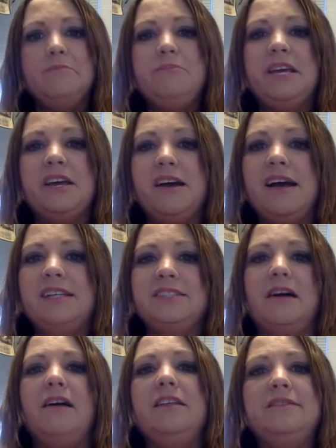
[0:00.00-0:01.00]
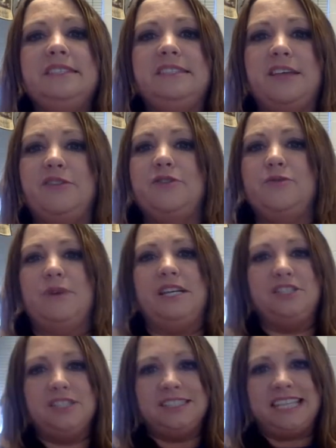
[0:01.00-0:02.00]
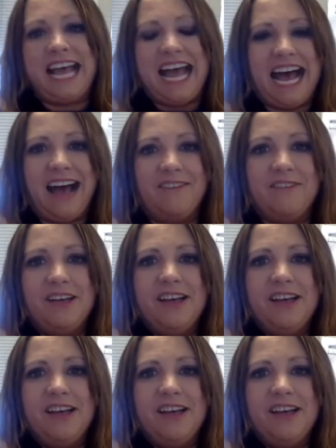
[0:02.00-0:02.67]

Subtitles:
because all of a sudden the Russians have